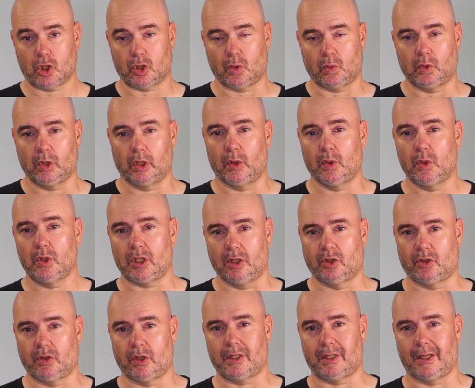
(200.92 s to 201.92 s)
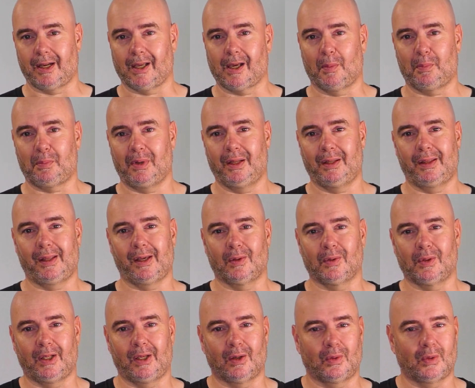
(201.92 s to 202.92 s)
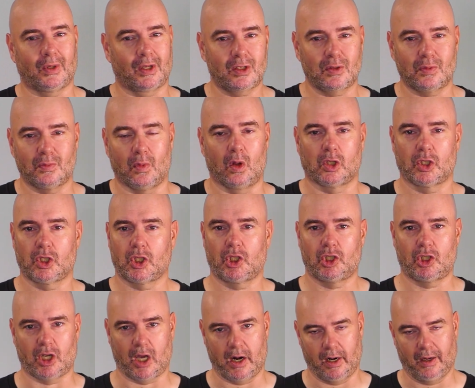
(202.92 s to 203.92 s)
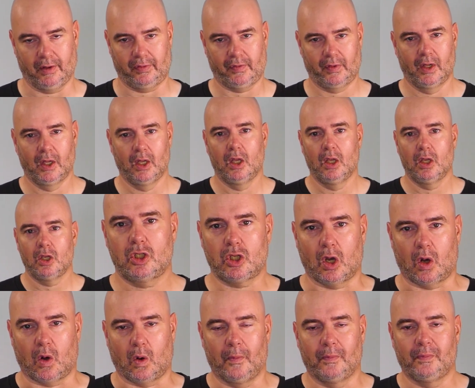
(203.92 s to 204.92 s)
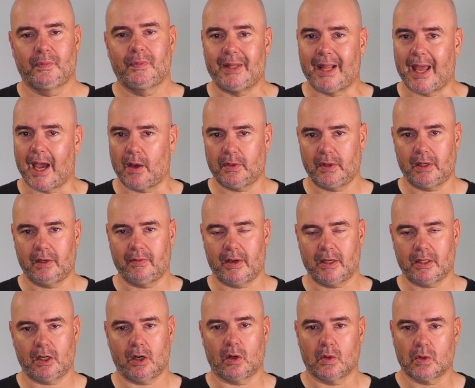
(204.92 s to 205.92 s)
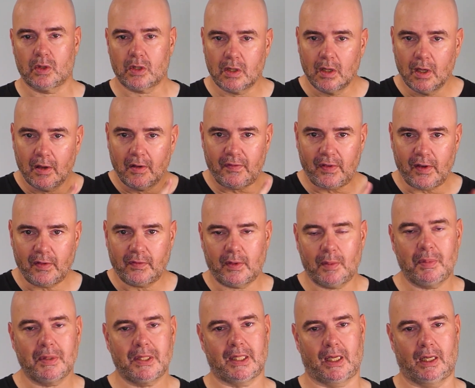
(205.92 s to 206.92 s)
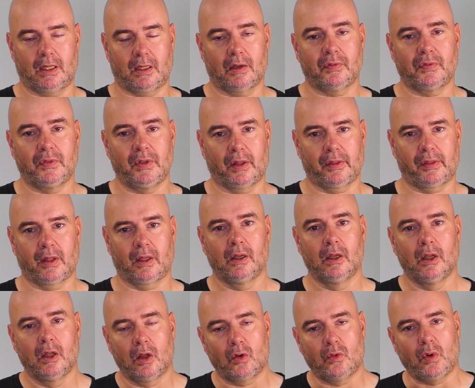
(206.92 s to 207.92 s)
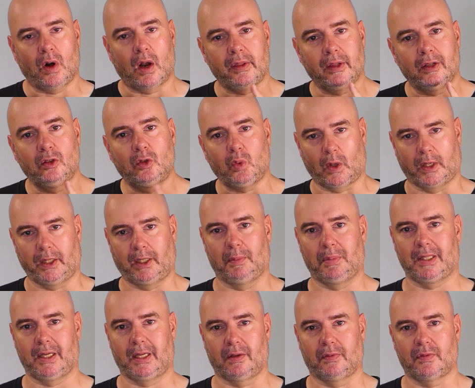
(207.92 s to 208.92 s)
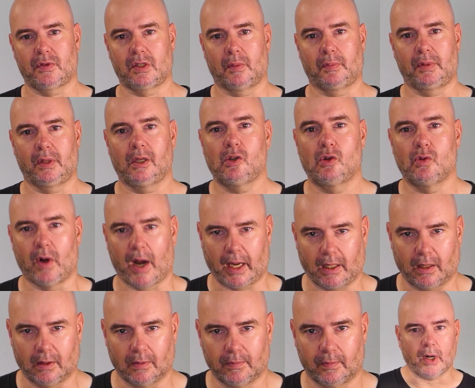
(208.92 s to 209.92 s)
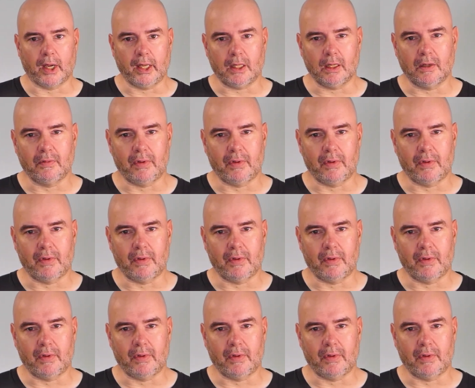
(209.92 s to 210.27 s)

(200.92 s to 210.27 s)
soon lose interest in a company they only own a small share of. So now the investor owns 50% of nothing rather than 20% of something great. Great